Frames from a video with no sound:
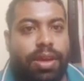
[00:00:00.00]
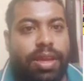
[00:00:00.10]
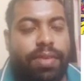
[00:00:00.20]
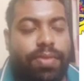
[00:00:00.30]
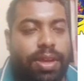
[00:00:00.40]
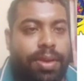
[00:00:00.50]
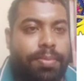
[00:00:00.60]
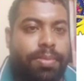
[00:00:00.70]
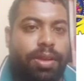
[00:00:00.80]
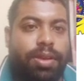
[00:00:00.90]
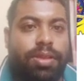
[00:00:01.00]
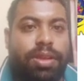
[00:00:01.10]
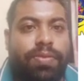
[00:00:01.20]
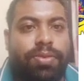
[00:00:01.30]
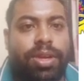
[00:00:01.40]
FDA.
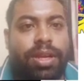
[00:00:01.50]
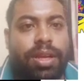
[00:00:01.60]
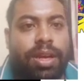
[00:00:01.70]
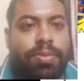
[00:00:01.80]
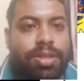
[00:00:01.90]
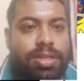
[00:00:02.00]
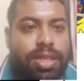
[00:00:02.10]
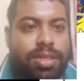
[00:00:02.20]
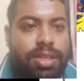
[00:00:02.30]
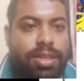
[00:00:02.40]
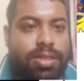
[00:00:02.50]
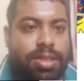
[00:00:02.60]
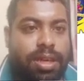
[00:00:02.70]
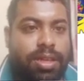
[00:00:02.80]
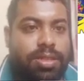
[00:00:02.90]
The Food and Drug Administration is
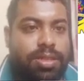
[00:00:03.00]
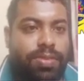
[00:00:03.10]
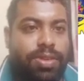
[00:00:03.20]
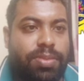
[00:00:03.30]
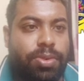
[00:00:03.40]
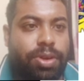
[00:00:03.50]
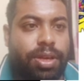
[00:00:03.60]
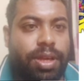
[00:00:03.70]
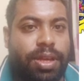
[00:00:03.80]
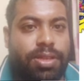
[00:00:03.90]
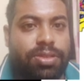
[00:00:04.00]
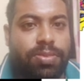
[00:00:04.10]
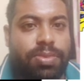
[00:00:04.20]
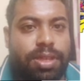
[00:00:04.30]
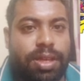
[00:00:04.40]
charged with protecting
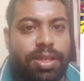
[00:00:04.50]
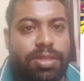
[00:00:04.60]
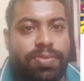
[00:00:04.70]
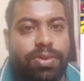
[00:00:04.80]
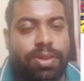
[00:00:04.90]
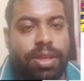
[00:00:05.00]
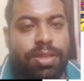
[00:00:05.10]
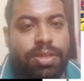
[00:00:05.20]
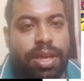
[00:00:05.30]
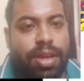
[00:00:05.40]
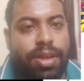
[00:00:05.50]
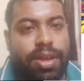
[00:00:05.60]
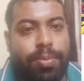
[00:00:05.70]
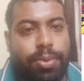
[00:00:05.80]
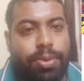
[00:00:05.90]
consumers against food that is
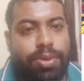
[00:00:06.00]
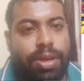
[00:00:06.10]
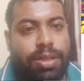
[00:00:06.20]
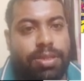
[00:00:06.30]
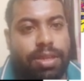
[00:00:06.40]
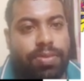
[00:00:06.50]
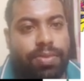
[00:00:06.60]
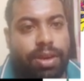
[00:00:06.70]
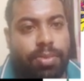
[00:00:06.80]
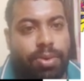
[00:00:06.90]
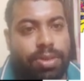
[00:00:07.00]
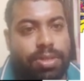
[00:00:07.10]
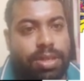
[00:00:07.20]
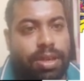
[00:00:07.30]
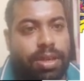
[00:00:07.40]
impure, unsafe,
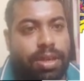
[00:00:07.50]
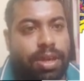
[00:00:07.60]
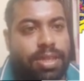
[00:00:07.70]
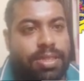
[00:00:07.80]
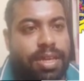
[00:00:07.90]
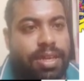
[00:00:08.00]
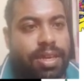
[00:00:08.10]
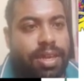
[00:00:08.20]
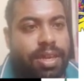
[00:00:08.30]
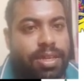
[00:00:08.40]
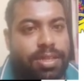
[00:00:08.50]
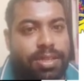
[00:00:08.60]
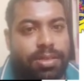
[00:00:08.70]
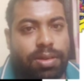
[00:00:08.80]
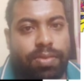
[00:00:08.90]
produced under unsanitary
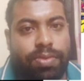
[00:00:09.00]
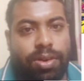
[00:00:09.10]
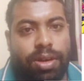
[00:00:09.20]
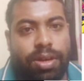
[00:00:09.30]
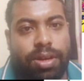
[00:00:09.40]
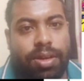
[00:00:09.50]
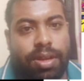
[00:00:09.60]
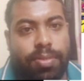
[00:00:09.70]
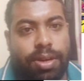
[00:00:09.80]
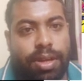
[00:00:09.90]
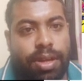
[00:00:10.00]
conditions, or fraudulently labeled.